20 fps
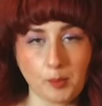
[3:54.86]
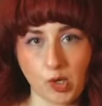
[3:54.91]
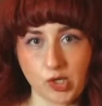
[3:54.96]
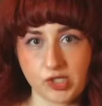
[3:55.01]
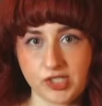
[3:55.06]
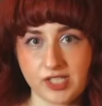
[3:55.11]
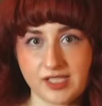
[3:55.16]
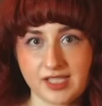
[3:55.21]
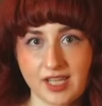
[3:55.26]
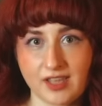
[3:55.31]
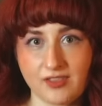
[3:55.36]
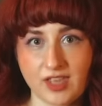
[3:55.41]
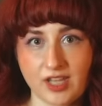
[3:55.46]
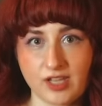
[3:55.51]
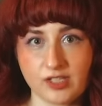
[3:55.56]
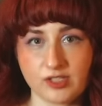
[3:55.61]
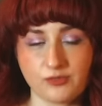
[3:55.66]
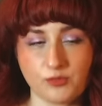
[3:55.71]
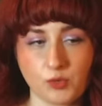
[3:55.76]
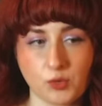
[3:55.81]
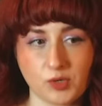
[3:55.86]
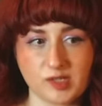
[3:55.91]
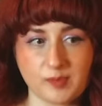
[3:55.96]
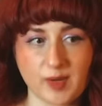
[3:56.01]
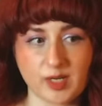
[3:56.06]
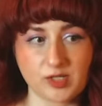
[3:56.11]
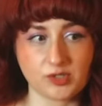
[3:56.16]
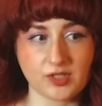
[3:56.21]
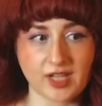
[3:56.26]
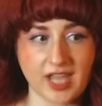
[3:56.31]
purchasing things for
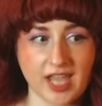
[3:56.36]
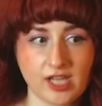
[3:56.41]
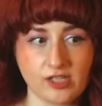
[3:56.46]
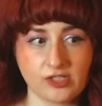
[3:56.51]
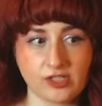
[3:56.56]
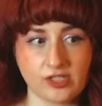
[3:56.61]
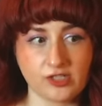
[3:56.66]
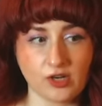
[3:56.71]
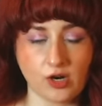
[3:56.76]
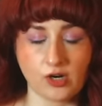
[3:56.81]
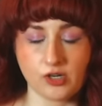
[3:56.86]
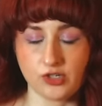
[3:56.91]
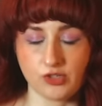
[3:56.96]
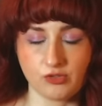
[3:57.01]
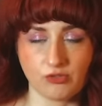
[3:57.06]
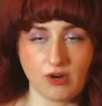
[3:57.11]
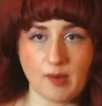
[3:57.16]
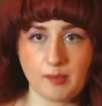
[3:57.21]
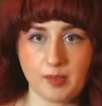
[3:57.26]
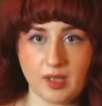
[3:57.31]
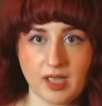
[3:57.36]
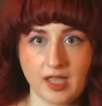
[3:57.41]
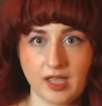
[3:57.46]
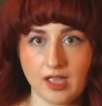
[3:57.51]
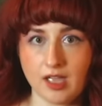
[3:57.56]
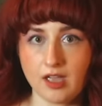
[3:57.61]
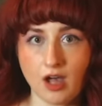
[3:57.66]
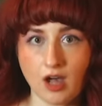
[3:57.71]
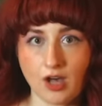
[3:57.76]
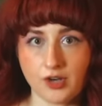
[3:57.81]
special occasions aren't
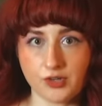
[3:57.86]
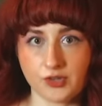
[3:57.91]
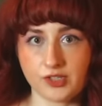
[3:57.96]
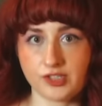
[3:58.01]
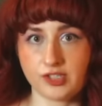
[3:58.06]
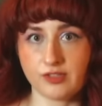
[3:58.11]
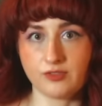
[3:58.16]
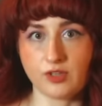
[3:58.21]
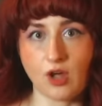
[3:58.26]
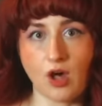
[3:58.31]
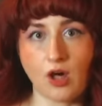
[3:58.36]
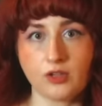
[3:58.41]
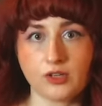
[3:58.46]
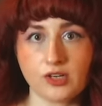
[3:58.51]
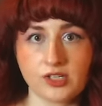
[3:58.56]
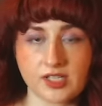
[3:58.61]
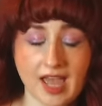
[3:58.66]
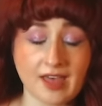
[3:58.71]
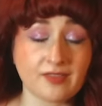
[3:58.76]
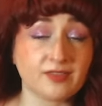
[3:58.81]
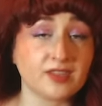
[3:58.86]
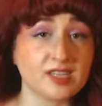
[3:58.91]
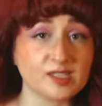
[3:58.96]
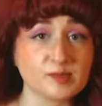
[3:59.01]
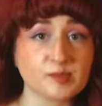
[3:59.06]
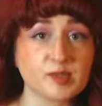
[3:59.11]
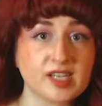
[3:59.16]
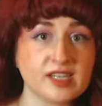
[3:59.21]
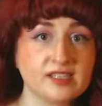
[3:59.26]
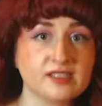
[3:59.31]
dropping hundreds of dollars at these
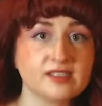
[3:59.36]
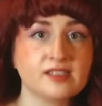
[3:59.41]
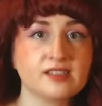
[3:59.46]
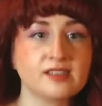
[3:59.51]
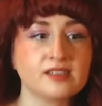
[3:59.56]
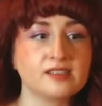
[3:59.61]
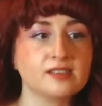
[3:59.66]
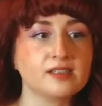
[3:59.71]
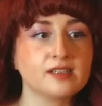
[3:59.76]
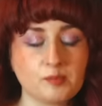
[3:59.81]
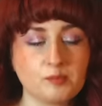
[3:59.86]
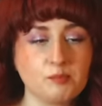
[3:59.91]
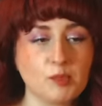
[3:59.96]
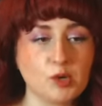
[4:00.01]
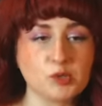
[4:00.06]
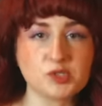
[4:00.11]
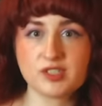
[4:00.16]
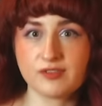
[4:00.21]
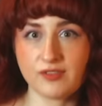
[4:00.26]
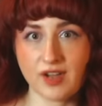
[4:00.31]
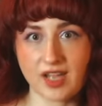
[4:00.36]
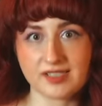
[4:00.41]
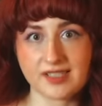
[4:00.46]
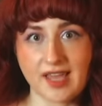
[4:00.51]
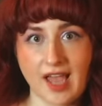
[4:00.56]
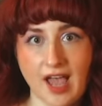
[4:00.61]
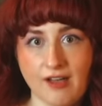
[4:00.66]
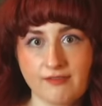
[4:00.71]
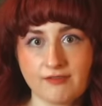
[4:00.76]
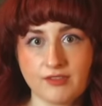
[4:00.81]
places. Most of us
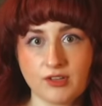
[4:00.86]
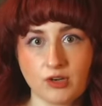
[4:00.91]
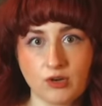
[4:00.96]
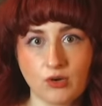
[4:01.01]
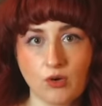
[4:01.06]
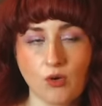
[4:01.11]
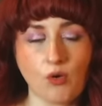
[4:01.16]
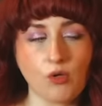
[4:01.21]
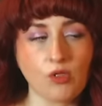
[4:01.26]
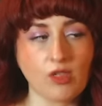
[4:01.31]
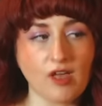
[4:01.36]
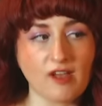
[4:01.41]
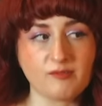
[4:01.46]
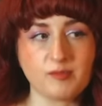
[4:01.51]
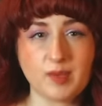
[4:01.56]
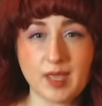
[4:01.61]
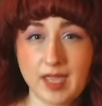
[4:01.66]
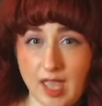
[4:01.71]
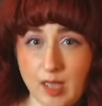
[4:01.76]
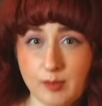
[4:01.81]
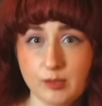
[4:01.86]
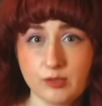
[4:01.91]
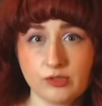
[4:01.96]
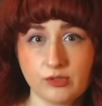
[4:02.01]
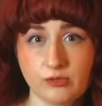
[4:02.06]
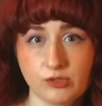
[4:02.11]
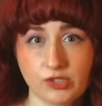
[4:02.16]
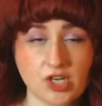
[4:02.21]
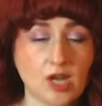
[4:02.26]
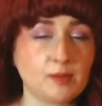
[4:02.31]
have the goal of being able
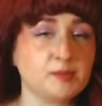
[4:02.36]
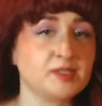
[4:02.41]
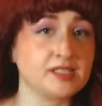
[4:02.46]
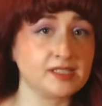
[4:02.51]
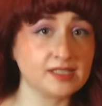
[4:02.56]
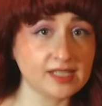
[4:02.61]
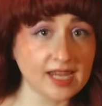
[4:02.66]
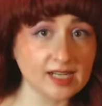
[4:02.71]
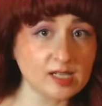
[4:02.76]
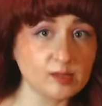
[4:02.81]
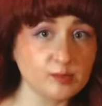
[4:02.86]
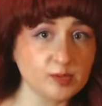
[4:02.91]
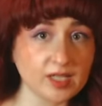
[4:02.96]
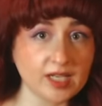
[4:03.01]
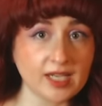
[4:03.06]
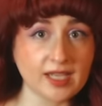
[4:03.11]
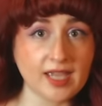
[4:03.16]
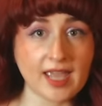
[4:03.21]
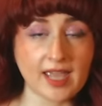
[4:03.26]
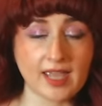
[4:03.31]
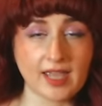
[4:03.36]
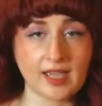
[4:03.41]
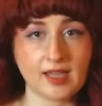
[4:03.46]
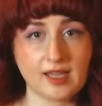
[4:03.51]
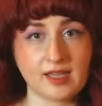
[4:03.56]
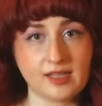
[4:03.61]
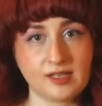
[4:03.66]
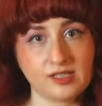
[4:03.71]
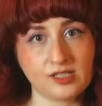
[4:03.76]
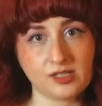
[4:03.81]
to shop sustainably
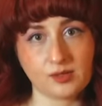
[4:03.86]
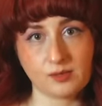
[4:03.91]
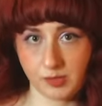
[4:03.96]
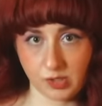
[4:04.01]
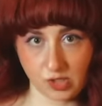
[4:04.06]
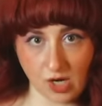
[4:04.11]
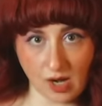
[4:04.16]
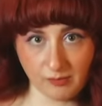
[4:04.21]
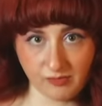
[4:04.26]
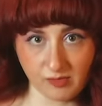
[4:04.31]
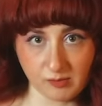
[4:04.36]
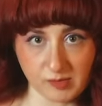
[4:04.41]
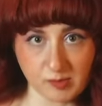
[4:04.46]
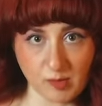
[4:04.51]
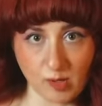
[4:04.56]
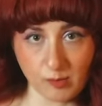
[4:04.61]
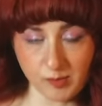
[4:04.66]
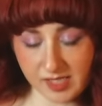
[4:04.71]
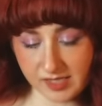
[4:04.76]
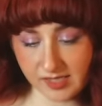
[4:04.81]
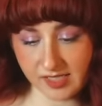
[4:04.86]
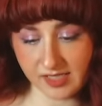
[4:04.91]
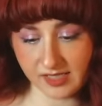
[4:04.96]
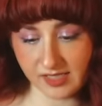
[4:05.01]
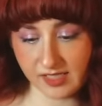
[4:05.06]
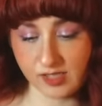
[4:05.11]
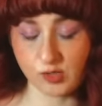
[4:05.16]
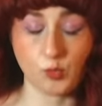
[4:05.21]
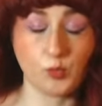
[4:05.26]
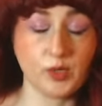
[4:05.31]
and shop from small
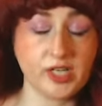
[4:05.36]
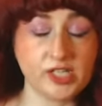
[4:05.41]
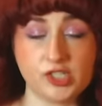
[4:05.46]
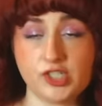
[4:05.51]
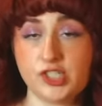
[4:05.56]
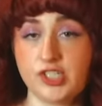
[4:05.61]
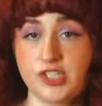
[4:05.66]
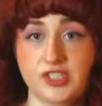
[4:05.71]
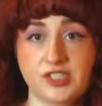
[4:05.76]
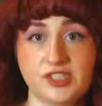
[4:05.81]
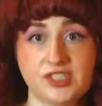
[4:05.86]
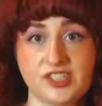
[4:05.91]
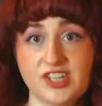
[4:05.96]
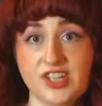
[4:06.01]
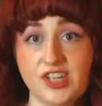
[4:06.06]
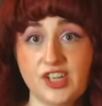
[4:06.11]
businesses. We just